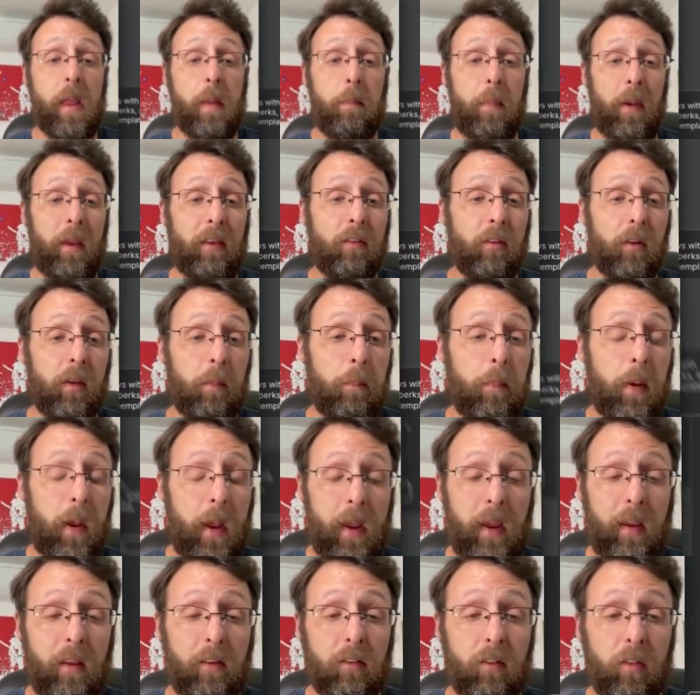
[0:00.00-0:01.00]
it basically
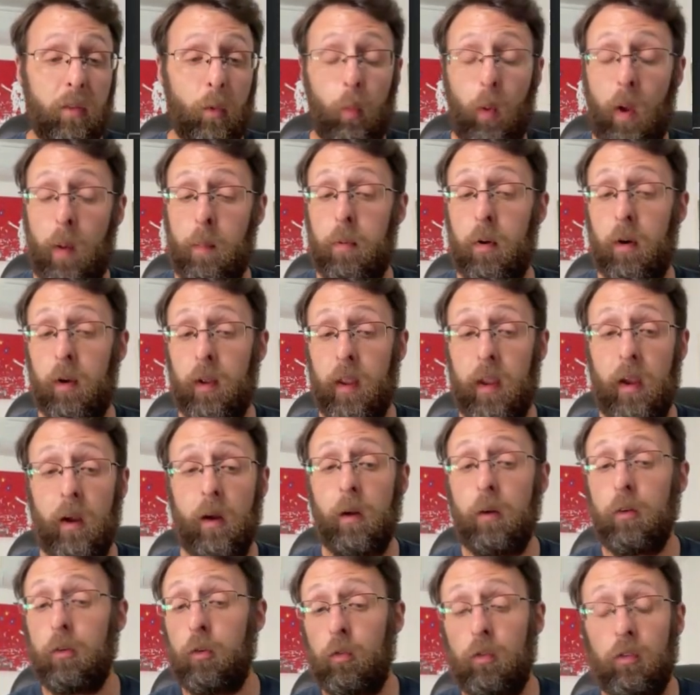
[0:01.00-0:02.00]
pings the webhook
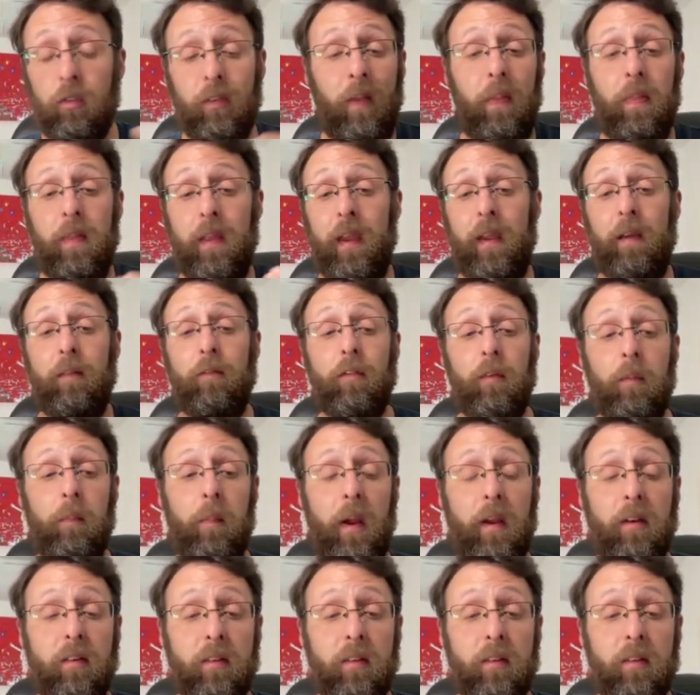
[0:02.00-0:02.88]
here to send the information